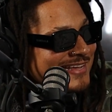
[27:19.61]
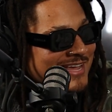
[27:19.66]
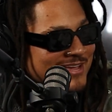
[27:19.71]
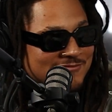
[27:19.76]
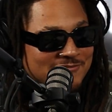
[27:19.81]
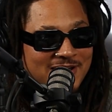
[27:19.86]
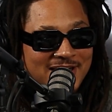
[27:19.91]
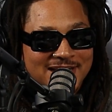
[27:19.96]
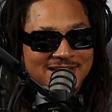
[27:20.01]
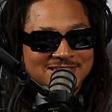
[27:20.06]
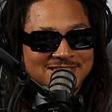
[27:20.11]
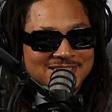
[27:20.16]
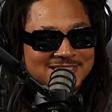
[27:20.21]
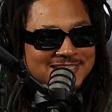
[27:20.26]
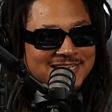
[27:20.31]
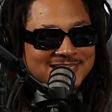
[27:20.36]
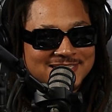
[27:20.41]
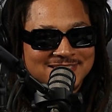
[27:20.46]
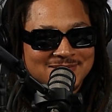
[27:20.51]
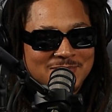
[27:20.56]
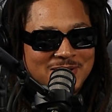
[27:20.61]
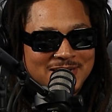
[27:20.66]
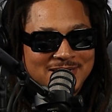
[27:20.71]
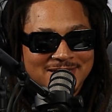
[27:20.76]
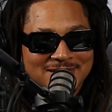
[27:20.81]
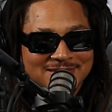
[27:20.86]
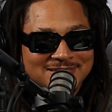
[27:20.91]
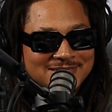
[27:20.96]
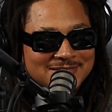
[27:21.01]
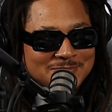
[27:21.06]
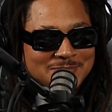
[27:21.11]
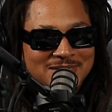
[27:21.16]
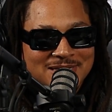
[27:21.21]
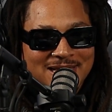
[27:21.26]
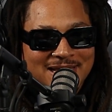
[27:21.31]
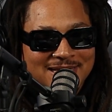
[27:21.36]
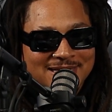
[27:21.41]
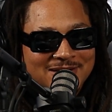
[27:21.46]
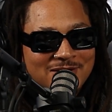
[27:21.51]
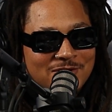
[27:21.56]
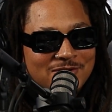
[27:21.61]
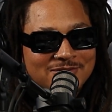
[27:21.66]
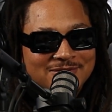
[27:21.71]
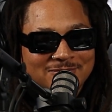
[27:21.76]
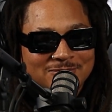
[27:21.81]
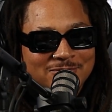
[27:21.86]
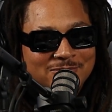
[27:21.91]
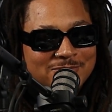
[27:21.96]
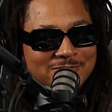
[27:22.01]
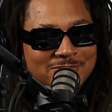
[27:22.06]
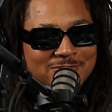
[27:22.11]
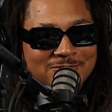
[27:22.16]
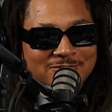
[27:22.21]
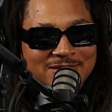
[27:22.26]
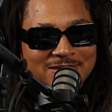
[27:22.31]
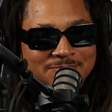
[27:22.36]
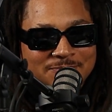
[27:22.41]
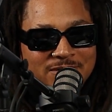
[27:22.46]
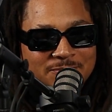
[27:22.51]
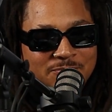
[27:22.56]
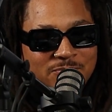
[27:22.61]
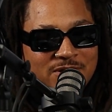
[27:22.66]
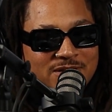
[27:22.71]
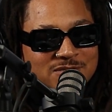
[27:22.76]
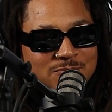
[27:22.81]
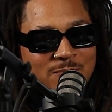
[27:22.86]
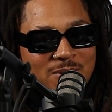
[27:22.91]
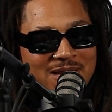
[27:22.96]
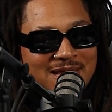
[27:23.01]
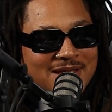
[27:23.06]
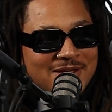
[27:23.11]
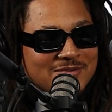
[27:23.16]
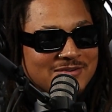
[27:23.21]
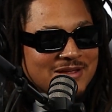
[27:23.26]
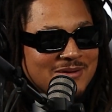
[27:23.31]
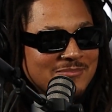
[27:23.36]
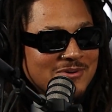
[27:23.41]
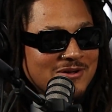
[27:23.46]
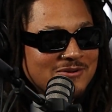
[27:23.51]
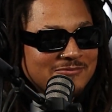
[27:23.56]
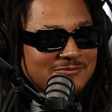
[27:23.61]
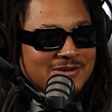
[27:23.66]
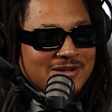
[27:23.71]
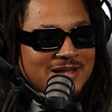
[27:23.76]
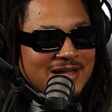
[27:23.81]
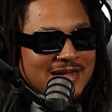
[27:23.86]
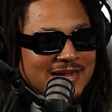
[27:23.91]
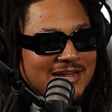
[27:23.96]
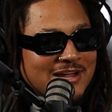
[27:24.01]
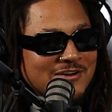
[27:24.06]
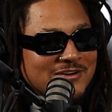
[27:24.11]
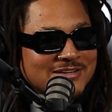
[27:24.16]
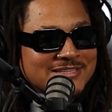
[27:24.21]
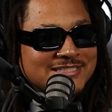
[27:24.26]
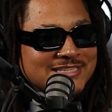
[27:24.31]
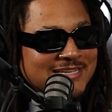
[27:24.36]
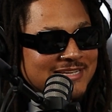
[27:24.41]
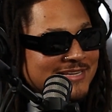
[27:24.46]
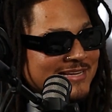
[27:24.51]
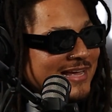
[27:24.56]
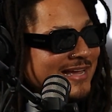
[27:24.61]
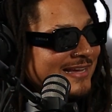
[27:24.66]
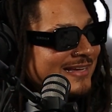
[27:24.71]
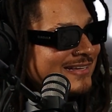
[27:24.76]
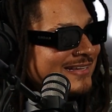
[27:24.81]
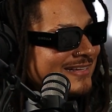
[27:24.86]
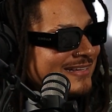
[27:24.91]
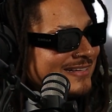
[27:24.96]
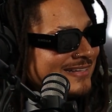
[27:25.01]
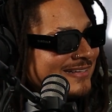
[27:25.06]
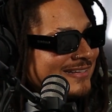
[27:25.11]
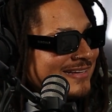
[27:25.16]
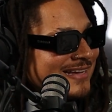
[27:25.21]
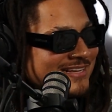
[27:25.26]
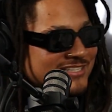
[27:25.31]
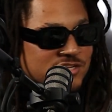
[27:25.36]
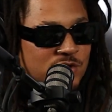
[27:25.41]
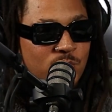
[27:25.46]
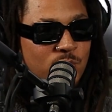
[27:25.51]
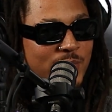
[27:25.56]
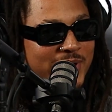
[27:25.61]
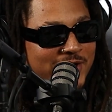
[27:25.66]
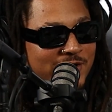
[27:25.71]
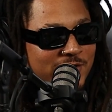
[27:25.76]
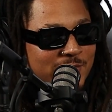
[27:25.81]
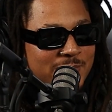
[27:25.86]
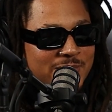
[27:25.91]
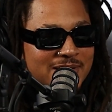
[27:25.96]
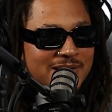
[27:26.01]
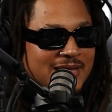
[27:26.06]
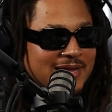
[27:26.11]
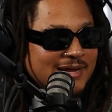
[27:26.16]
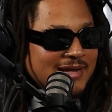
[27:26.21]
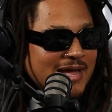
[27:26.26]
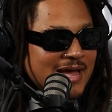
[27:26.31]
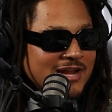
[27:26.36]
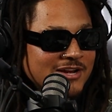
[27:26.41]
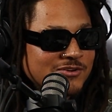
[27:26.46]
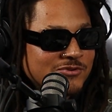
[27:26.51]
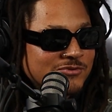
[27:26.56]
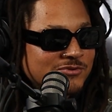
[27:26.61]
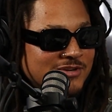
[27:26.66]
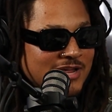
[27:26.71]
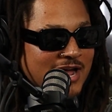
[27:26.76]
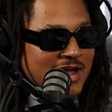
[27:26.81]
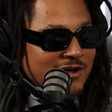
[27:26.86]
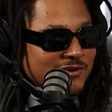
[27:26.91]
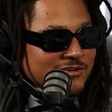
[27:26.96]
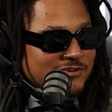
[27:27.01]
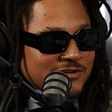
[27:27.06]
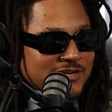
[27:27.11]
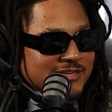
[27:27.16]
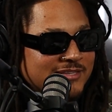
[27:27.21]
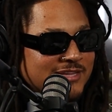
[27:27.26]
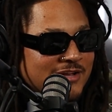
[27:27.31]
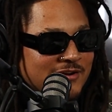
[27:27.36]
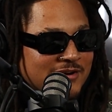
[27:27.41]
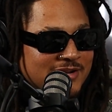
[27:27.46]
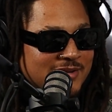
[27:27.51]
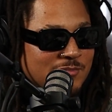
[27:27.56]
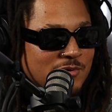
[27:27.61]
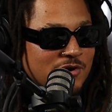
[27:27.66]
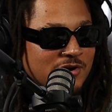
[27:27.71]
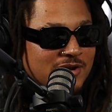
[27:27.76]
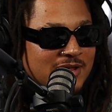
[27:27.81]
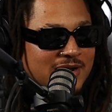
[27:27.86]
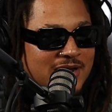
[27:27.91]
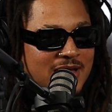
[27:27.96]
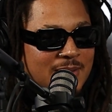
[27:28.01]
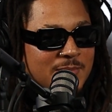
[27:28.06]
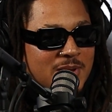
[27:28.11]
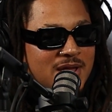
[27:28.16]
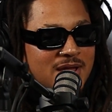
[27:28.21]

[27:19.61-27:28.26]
If I could just get somebody to just be like, yo, press play on that motherfucker, I guarantee like it's a winner. But like, how do you get there anymore? Like